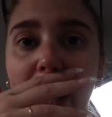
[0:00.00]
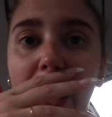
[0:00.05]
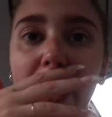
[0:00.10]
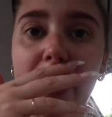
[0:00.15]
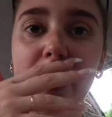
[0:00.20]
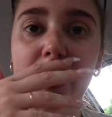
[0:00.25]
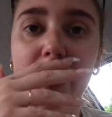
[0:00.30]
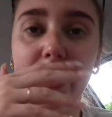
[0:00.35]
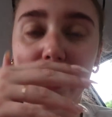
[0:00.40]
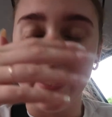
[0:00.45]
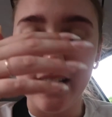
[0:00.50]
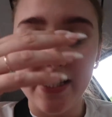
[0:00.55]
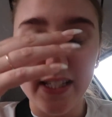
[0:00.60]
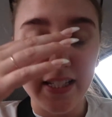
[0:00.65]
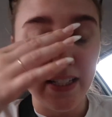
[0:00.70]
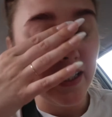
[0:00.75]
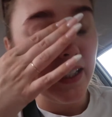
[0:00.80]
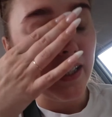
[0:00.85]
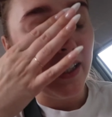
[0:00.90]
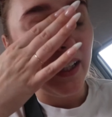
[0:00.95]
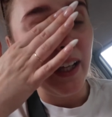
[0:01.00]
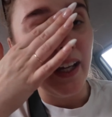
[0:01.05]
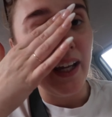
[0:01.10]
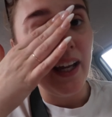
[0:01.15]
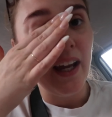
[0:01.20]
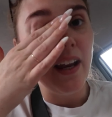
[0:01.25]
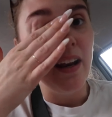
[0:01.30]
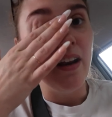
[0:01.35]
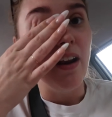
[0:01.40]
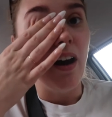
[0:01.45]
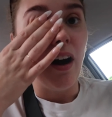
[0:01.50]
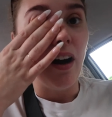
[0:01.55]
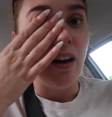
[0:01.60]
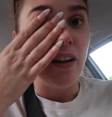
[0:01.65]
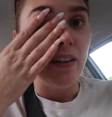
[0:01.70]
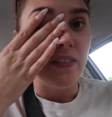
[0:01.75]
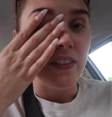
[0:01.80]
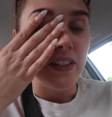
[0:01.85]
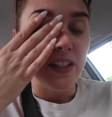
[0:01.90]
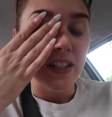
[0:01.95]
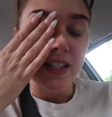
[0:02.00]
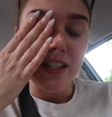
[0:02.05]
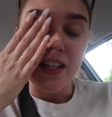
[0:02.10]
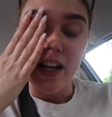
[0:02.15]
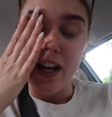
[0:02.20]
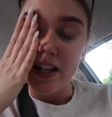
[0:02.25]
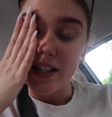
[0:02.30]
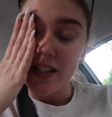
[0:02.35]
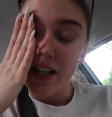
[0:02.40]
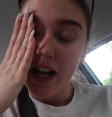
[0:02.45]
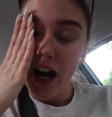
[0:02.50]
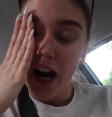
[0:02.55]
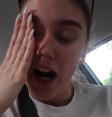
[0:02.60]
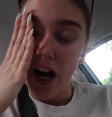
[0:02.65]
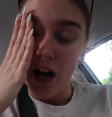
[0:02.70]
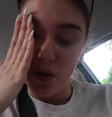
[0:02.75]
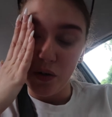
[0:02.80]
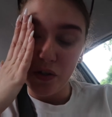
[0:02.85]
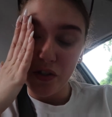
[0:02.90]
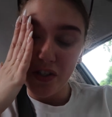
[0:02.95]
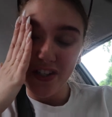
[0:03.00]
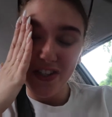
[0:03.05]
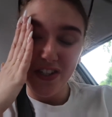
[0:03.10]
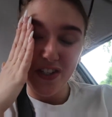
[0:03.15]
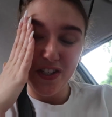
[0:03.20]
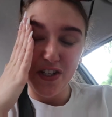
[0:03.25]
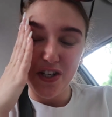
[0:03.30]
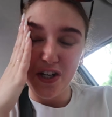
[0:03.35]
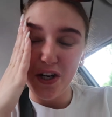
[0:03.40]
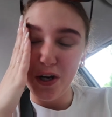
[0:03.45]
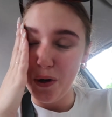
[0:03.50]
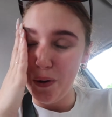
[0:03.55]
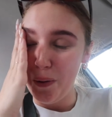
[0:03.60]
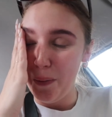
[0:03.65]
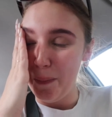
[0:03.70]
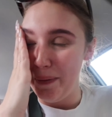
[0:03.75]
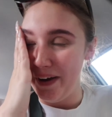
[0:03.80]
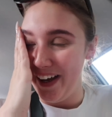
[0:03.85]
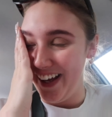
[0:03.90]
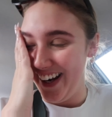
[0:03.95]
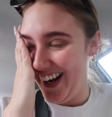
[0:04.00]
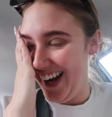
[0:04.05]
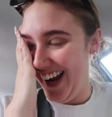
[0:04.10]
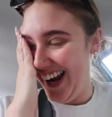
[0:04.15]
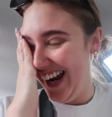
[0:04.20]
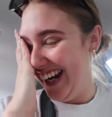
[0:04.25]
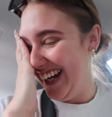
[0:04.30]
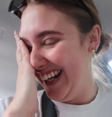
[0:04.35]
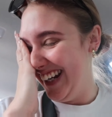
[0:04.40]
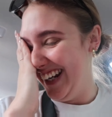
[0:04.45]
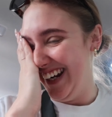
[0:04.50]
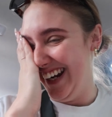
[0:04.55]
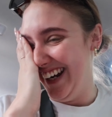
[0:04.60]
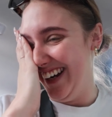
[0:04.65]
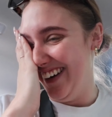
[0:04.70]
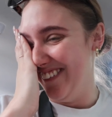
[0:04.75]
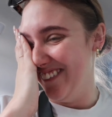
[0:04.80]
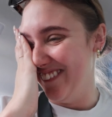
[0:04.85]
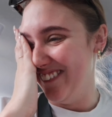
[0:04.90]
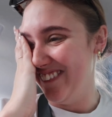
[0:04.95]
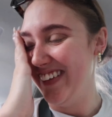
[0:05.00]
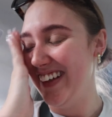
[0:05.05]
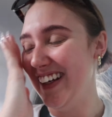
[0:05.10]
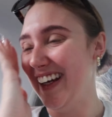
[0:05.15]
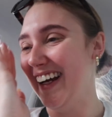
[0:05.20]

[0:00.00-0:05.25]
I honestly like cannot even discuss how stupid I am.